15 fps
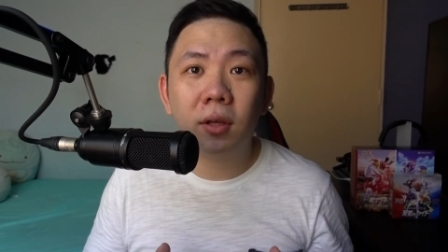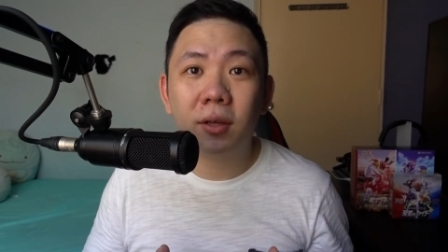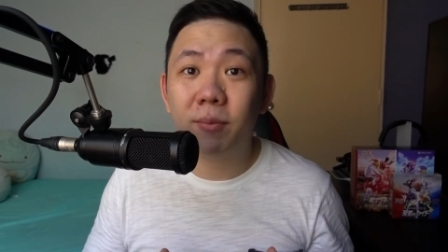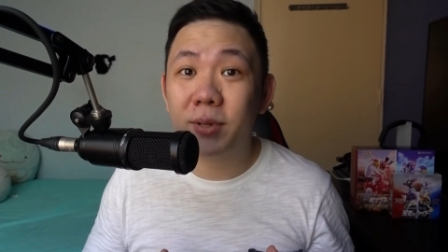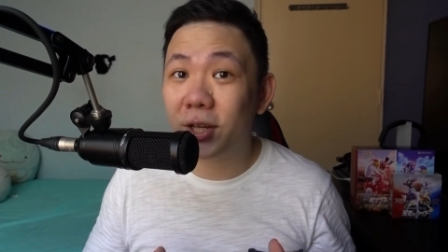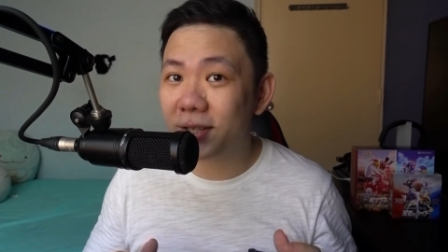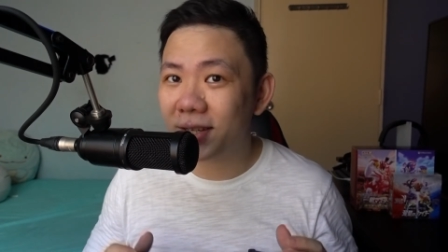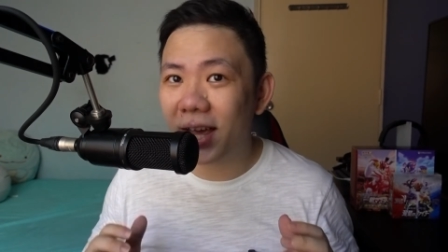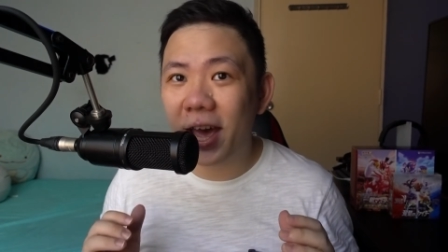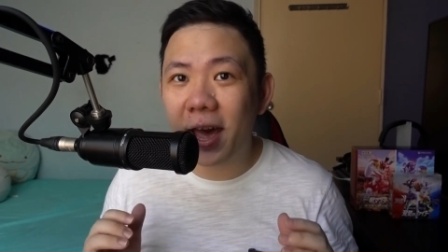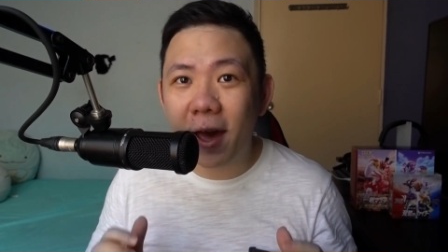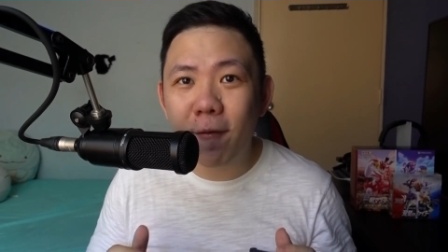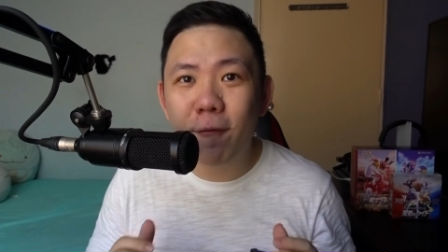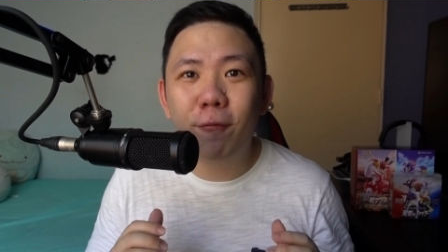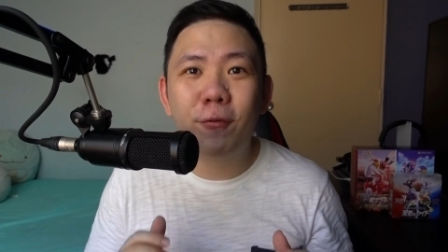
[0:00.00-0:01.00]
Because
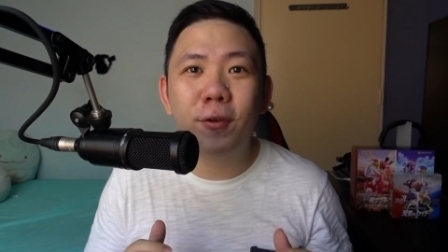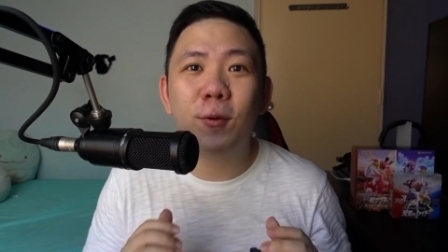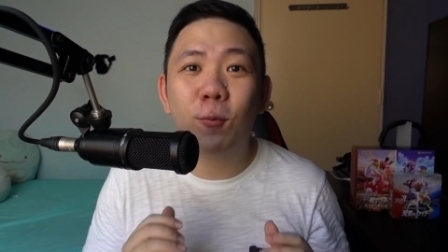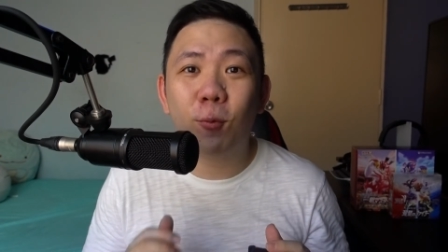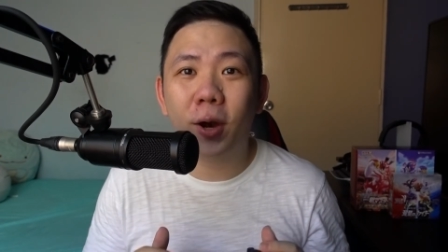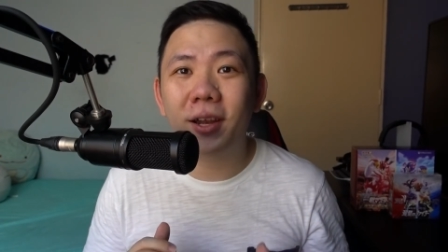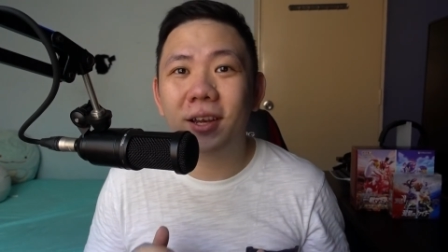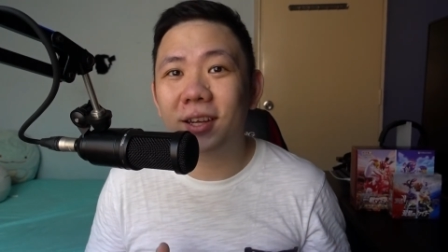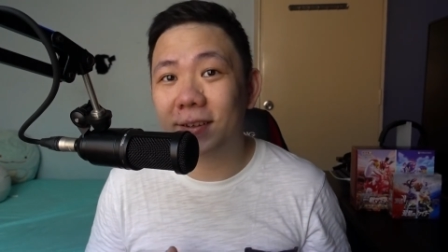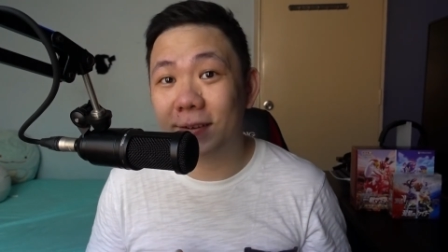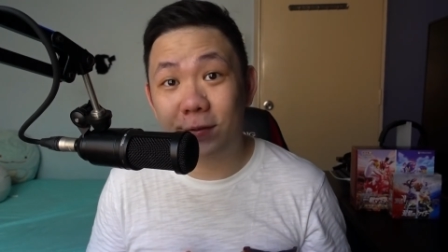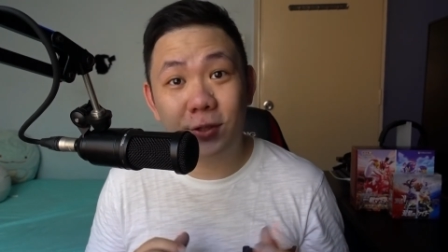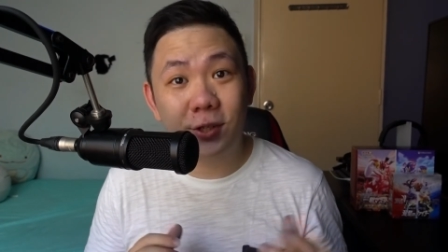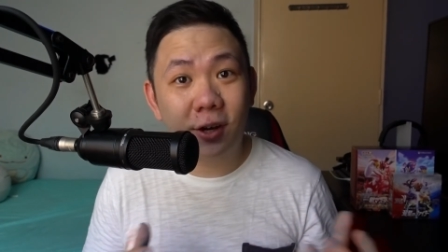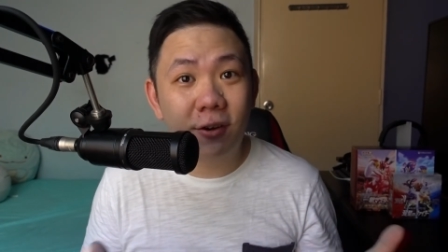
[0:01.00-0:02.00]
everyone
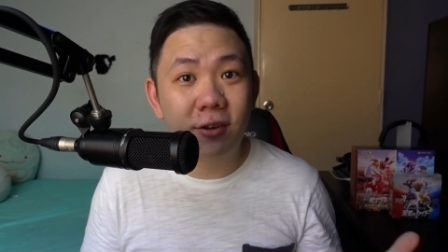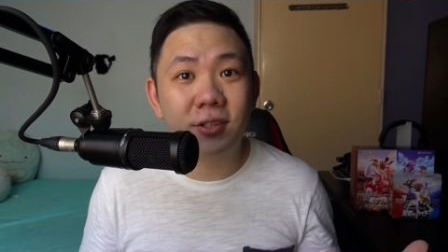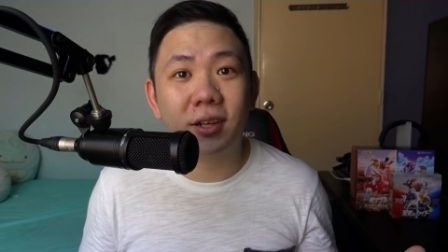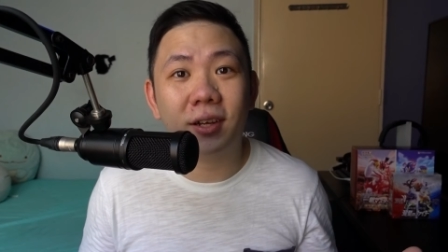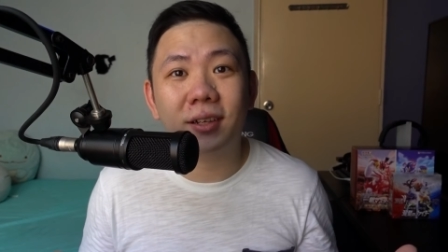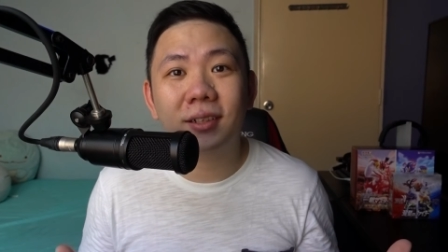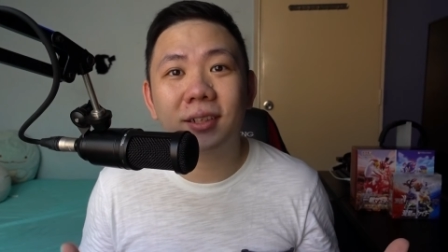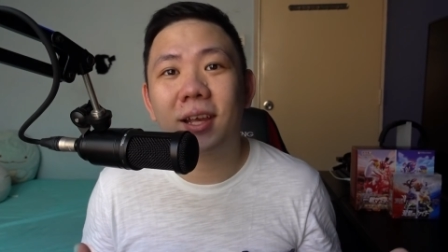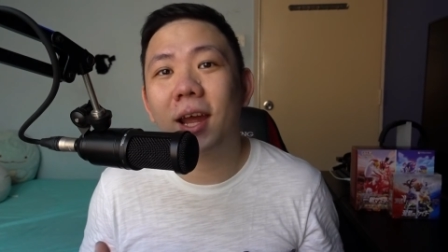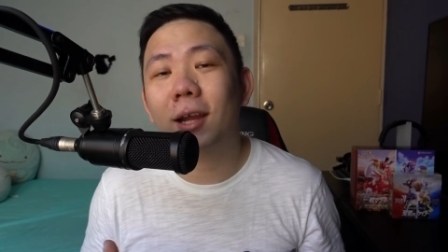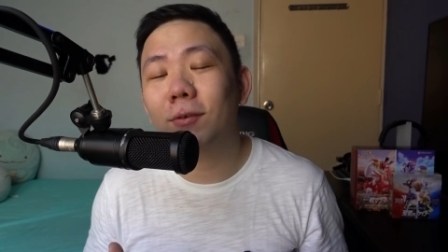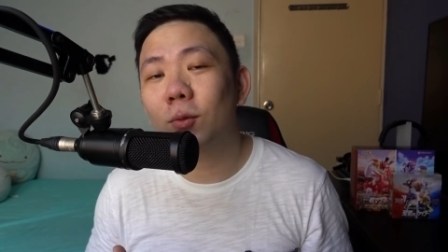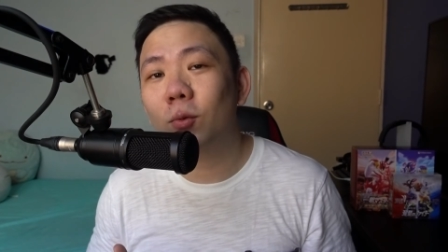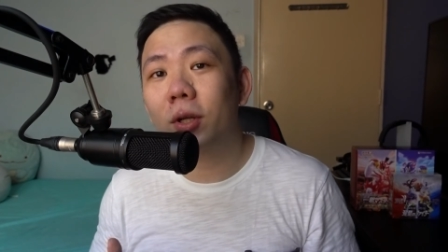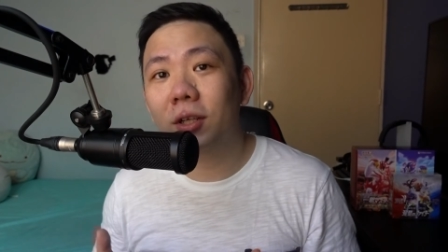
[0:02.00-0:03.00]
loves Charizard.
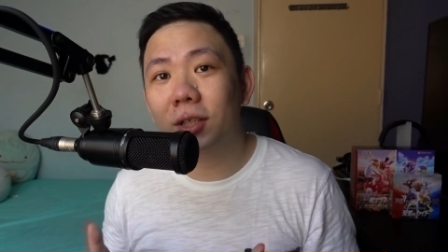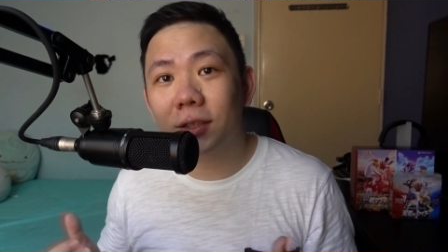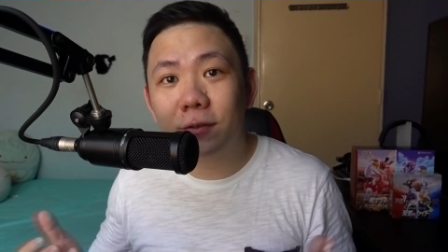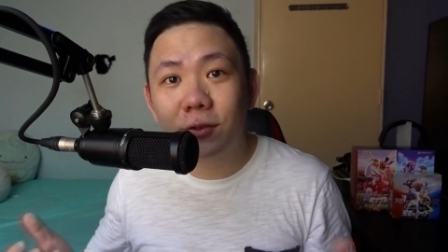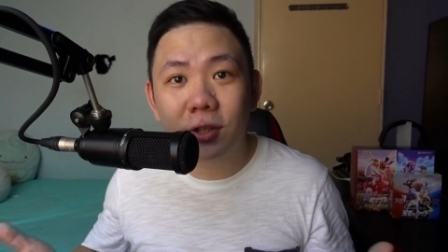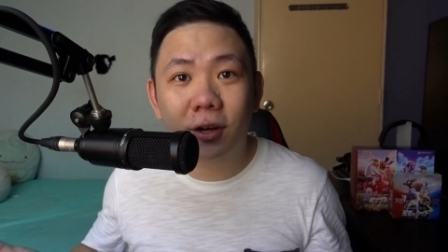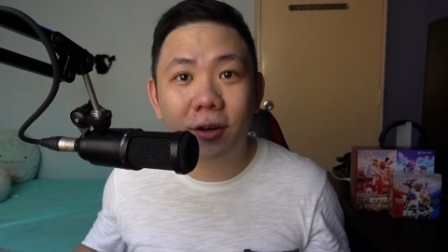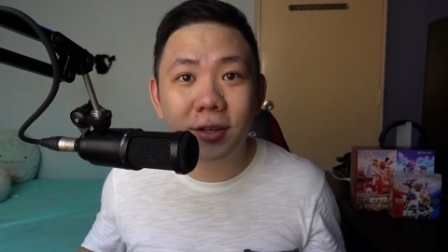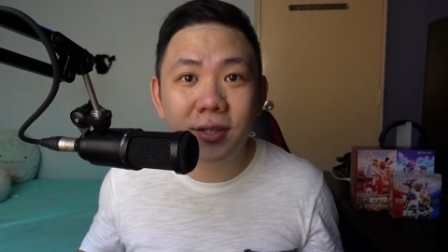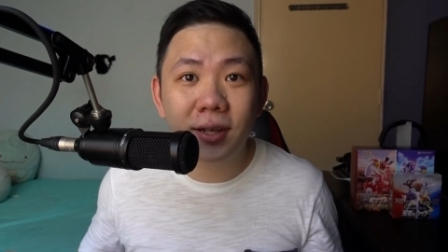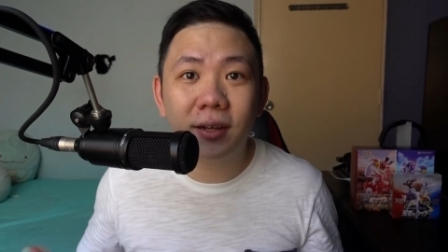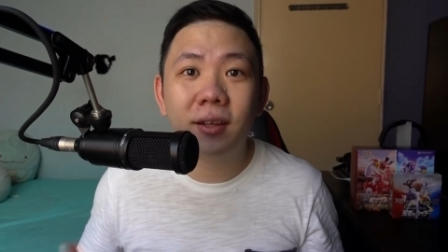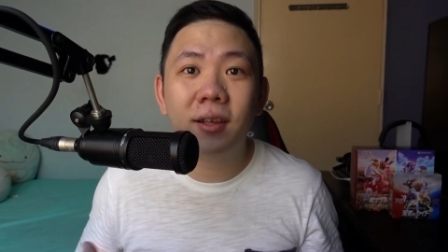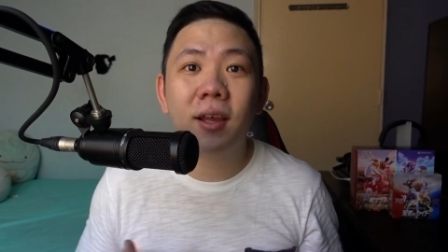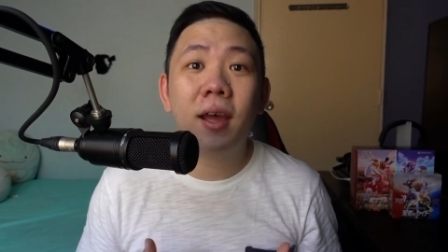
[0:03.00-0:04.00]
Everyone loves
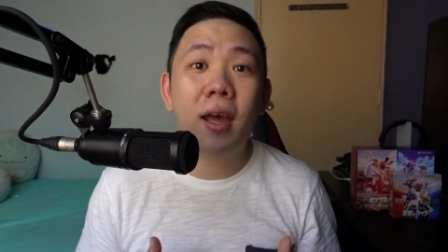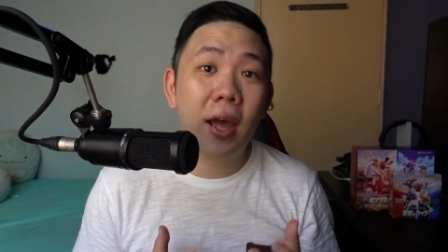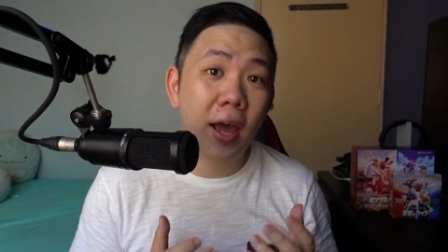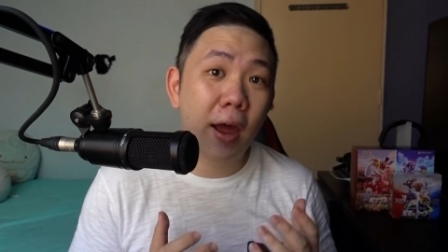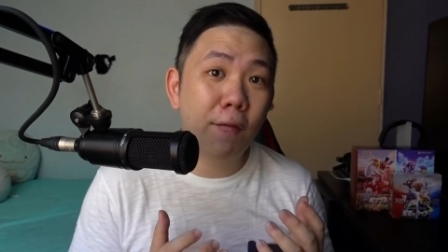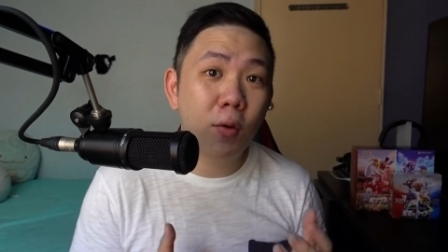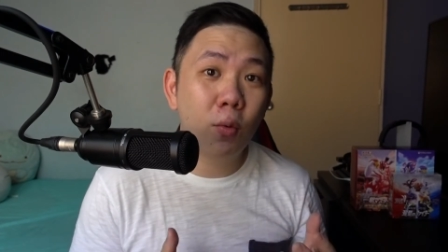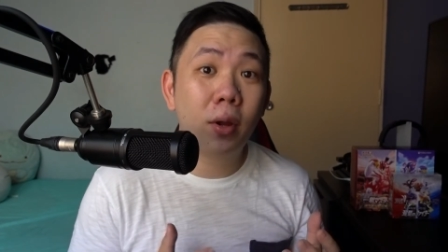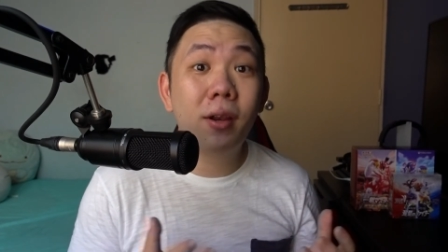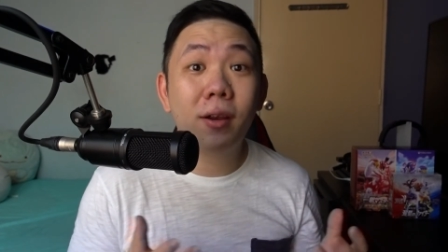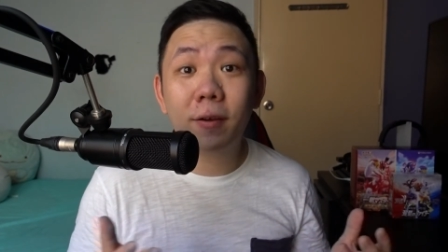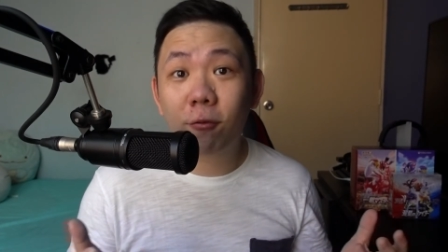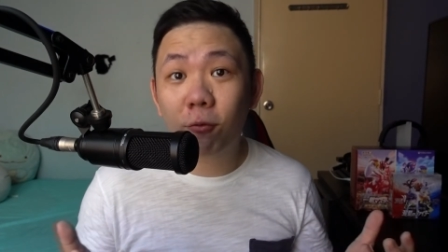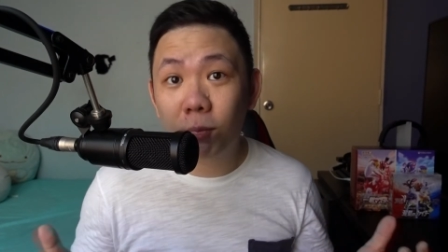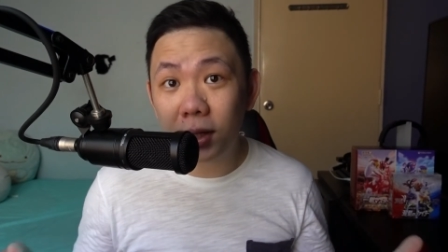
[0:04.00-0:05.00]
Charizard. Everyone
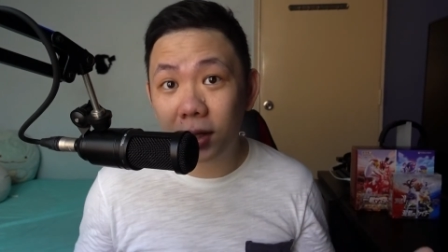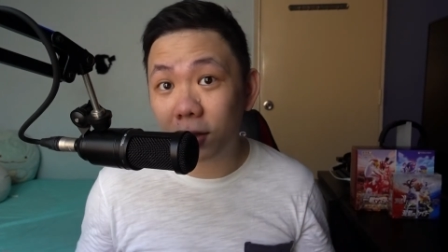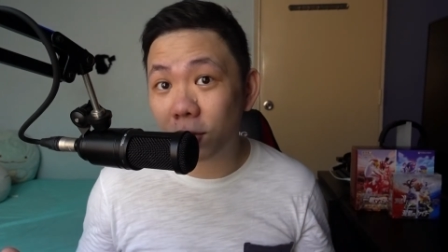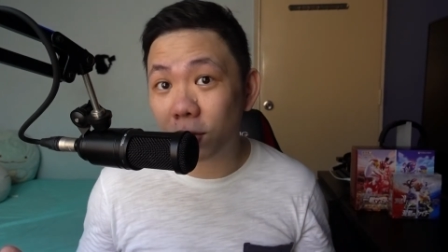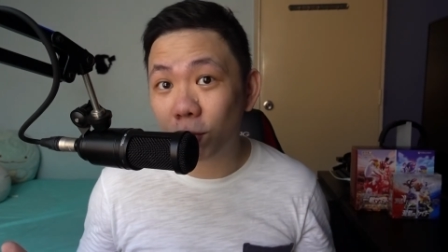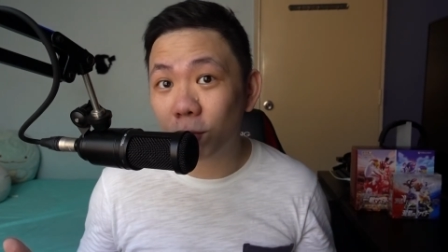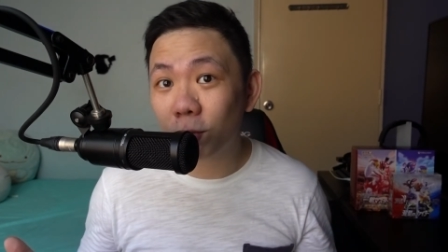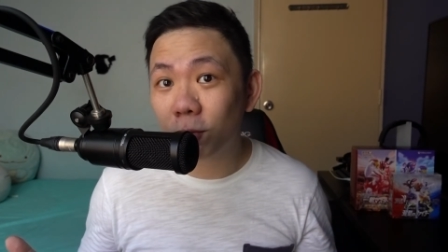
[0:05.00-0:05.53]
loves Pikachu.